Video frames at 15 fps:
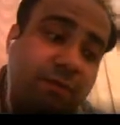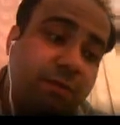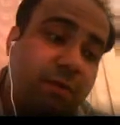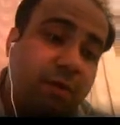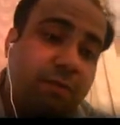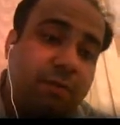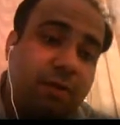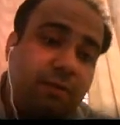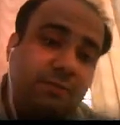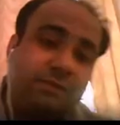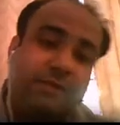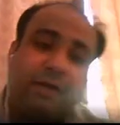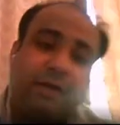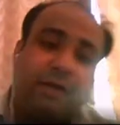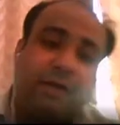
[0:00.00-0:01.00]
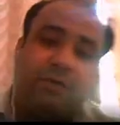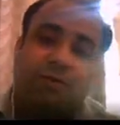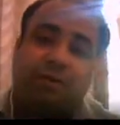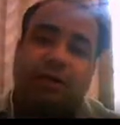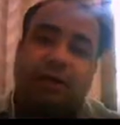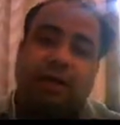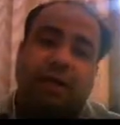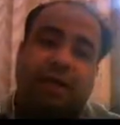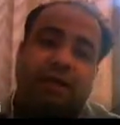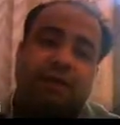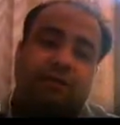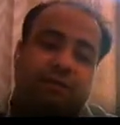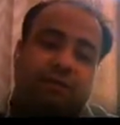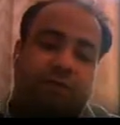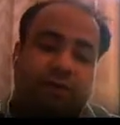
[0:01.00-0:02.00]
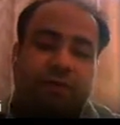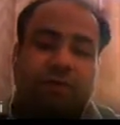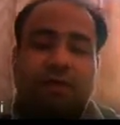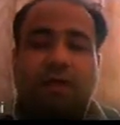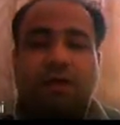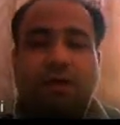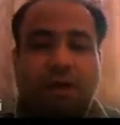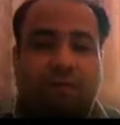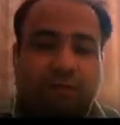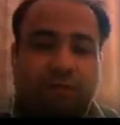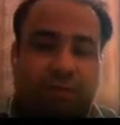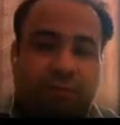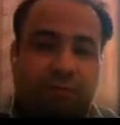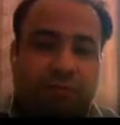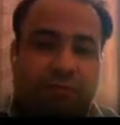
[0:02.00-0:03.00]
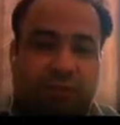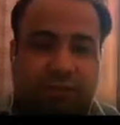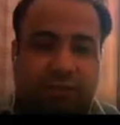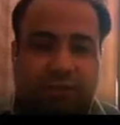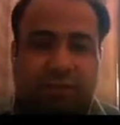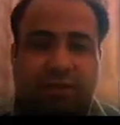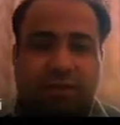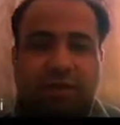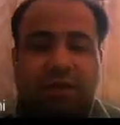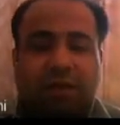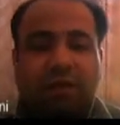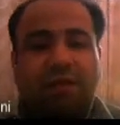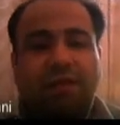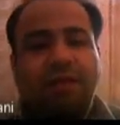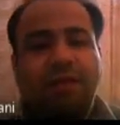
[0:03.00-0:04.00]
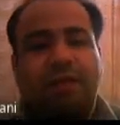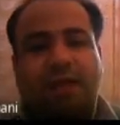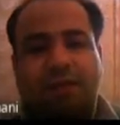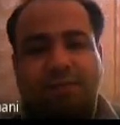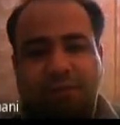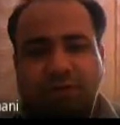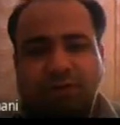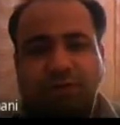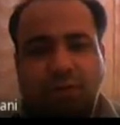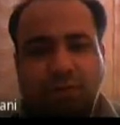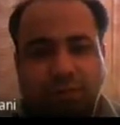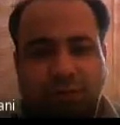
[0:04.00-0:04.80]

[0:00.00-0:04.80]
problems that could arise further after processing, they can be stopped.